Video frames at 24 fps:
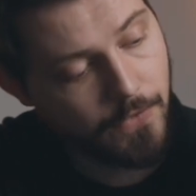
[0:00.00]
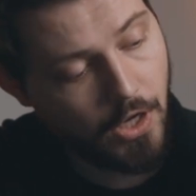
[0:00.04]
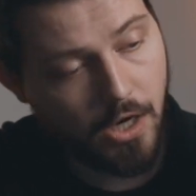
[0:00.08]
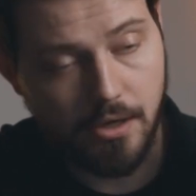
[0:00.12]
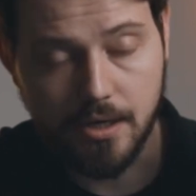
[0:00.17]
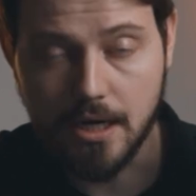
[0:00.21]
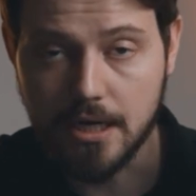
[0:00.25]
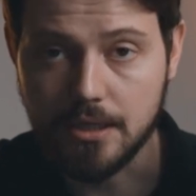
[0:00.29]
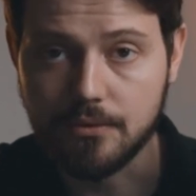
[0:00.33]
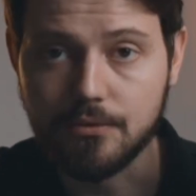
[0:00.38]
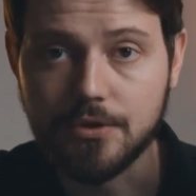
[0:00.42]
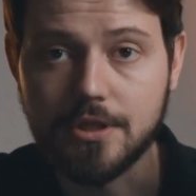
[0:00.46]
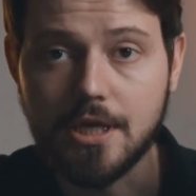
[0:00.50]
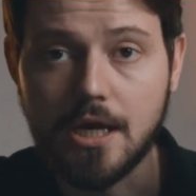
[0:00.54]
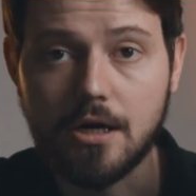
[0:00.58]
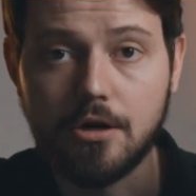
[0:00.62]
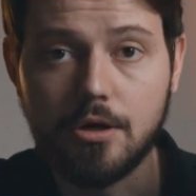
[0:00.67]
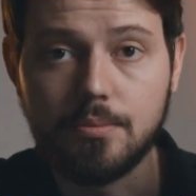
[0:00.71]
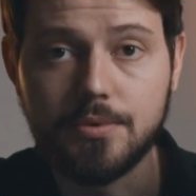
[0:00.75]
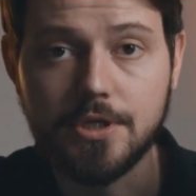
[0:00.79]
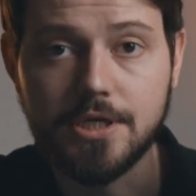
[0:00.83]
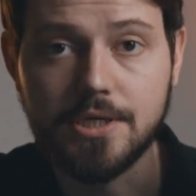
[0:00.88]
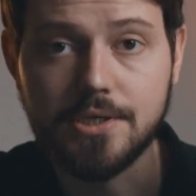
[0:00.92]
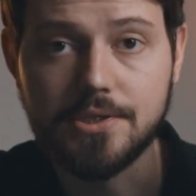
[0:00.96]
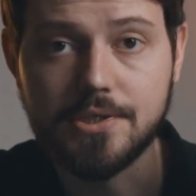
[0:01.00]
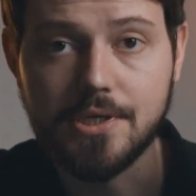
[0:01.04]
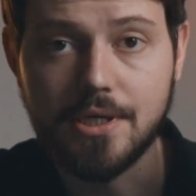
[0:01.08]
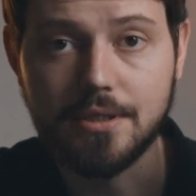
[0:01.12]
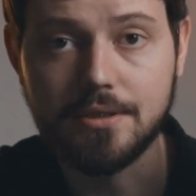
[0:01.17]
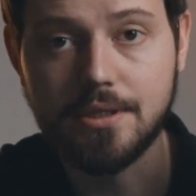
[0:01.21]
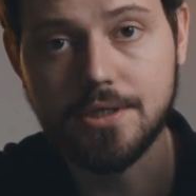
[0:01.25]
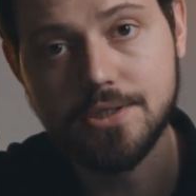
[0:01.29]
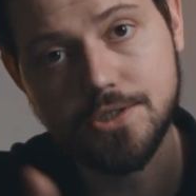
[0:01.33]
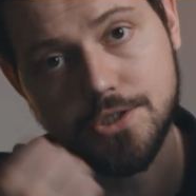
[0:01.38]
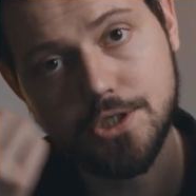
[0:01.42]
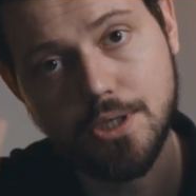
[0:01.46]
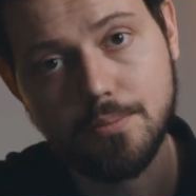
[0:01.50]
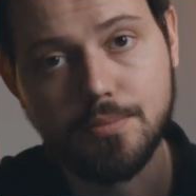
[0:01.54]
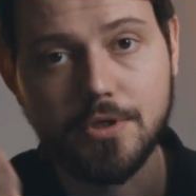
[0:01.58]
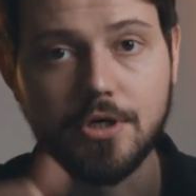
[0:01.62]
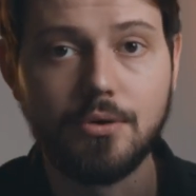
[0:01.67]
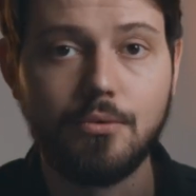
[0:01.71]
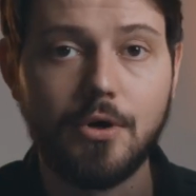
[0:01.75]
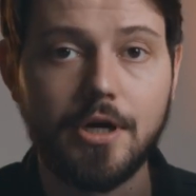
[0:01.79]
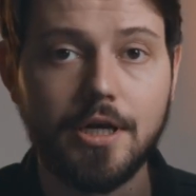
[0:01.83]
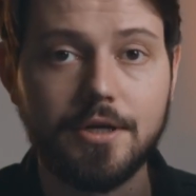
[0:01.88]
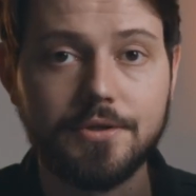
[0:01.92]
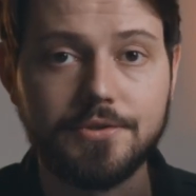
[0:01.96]
All right, with that all being said, let's jump
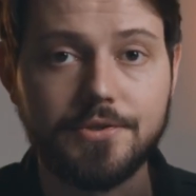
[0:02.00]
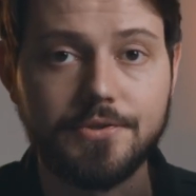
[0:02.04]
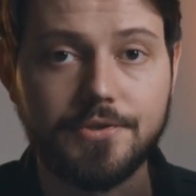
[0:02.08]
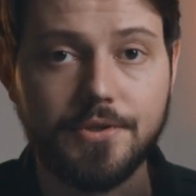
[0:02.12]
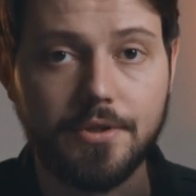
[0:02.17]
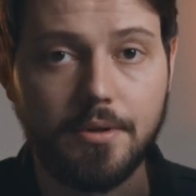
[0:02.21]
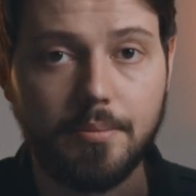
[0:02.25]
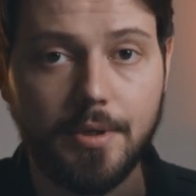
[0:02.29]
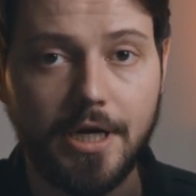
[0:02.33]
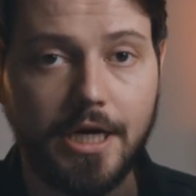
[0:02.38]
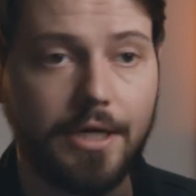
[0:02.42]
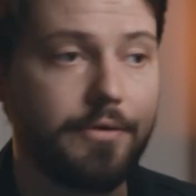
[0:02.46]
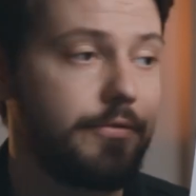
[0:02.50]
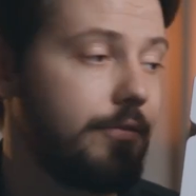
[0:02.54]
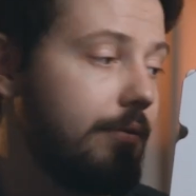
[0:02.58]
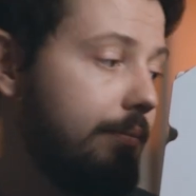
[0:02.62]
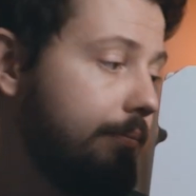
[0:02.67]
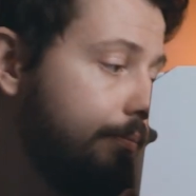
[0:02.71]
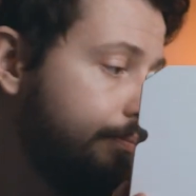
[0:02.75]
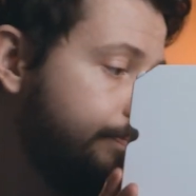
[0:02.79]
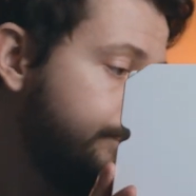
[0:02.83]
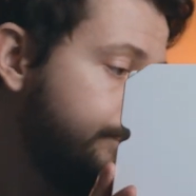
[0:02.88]
into what else is in the box.